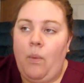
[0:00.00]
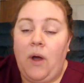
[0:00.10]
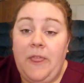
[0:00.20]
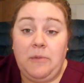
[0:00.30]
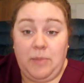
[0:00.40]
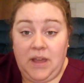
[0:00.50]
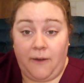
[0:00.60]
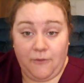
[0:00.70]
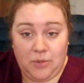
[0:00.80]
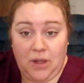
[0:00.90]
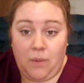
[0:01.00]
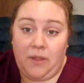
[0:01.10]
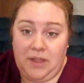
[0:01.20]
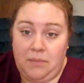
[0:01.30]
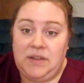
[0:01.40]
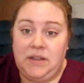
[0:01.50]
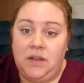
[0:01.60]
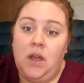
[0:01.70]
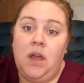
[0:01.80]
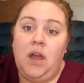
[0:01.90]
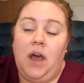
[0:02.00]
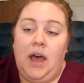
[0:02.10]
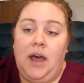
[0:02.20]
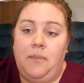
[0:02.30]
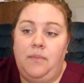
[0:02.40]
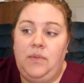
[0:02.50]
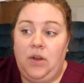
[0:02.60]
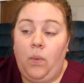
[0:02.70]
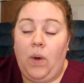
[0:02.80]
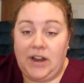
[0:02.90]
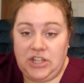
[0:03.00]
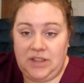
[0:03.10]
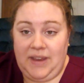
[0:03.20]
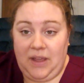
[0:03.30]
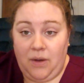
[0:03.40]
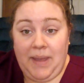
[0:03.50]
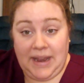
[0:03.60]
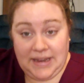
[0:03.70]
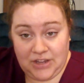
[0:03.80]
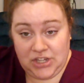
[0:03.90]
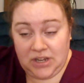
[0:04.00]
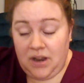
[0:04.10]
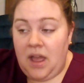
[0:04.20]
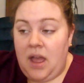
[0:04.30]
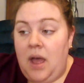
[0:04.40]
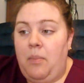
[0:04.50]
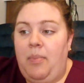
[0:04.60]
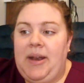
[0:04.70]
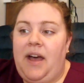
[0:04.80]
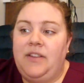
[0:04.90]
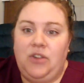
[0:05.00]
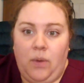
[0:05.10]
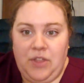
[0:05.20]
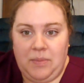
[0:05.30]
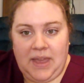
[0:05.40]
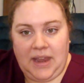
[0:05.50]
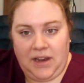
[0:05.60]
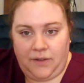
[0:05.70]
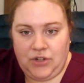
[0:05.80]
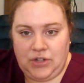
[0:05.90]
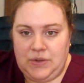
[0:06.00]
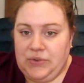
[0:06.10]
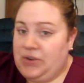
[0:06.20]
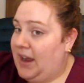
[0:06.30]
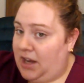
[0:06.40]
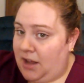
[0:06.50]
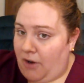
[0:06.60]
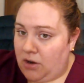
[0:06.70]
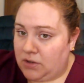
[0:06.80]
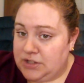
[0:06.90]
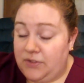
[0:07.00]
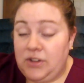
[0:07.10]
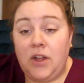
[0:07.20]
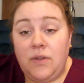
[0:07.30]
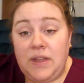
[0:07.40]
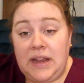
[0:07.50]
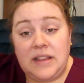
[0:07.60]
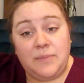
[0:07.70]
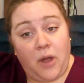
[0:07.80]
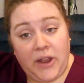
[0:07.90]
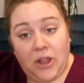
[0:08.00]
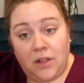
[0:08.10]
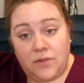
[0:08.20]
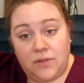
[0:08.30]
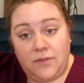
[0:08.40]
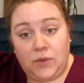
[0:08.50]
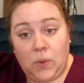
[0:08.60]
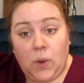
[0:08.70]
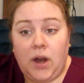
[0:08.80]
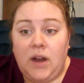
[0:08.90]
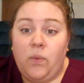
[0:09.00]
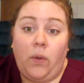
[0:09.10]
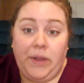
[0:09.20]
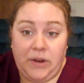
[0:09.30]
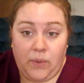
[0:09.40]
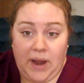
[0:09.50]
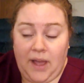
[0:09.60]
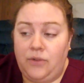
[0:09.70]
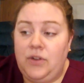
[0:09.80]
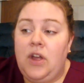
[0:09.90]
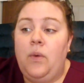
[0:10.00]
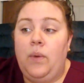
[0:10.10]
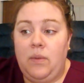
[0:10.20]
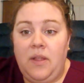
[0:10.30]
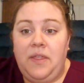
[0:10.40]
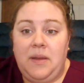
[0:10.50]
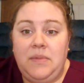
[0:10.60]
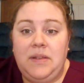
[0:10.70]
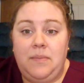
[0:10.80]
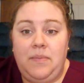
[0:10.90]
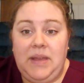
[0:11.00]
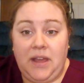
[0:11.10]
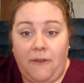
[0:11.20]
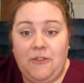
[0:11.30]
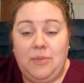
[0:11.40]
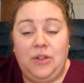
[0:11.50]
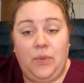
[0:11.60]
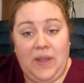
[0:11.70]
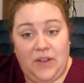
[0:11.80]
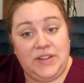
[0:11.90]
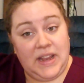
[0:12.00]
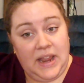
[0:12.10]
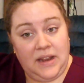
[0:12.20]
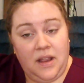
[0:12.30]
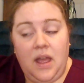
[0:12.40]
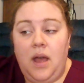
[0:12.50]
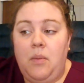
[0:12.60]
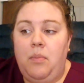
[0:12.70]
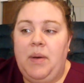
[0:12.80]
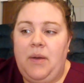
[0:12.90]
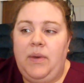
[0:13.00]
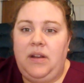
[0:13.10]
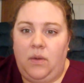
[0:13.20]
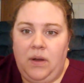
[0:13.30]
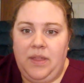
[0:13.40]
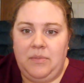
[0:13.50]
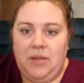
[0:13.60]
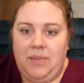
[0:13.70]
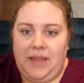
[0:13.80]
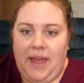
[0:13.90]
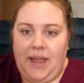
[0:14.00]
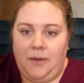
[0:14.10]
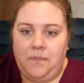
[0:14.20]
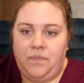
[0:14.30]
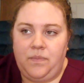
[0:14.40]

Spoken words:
want them to be comfortable. I want them to, watch the video and pay attention. But I also don't want them kicking off shoes or taking off articles of clothing and sprawling all over the floor and rolling around. We want them to be comfortable in the way they're sitting, but we don't want them to be like